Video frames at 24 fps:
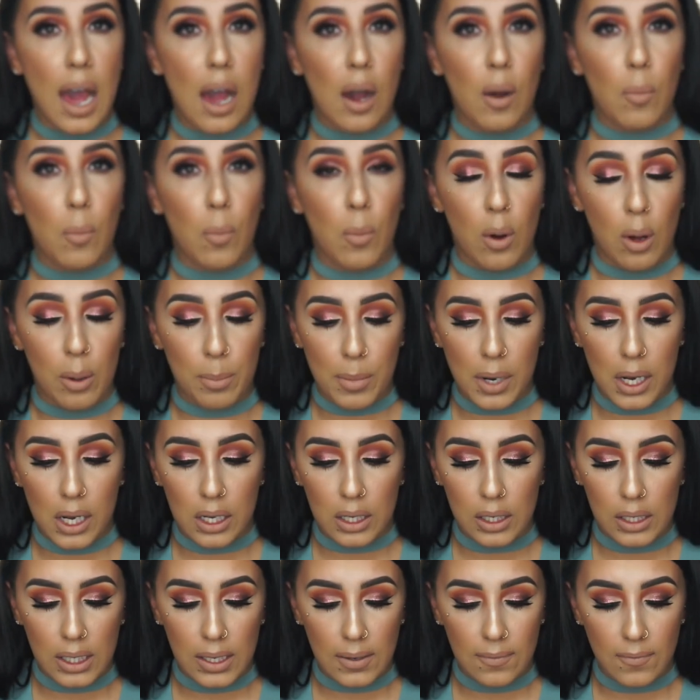at
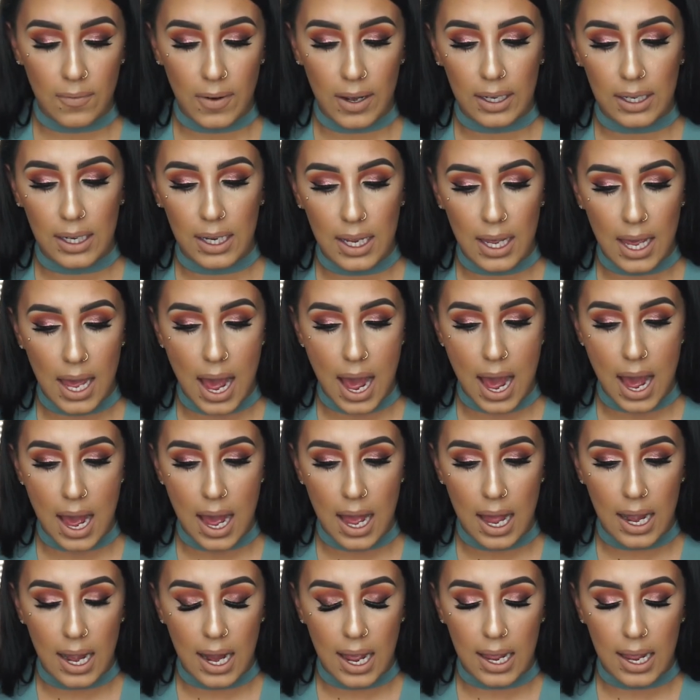Walmart. You can find it at,